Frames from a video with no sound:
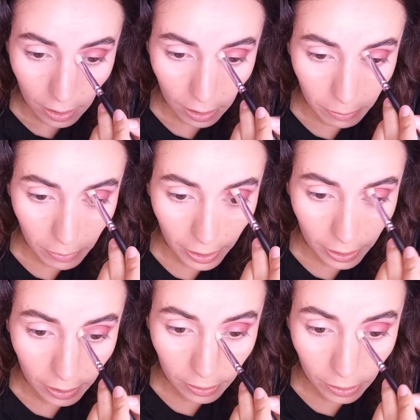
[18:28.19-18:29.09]
in my
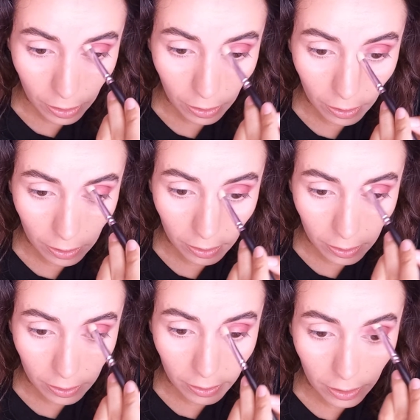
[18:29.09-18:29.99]
inner
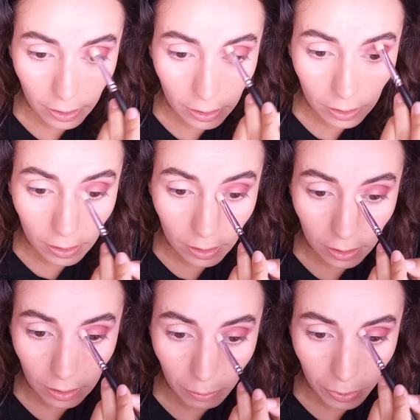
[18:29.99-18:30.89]
corner and
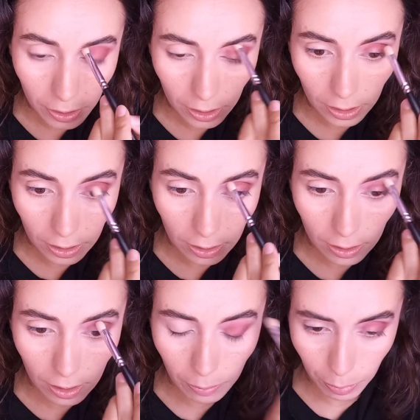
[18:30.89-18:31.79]
bringing it
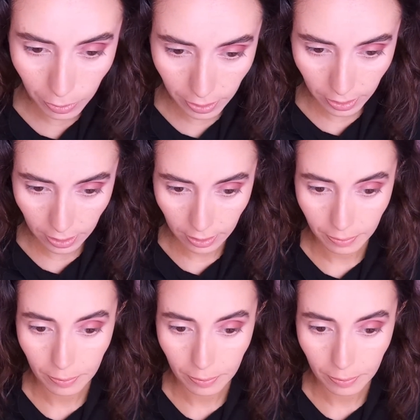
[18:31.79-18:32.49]
upwards.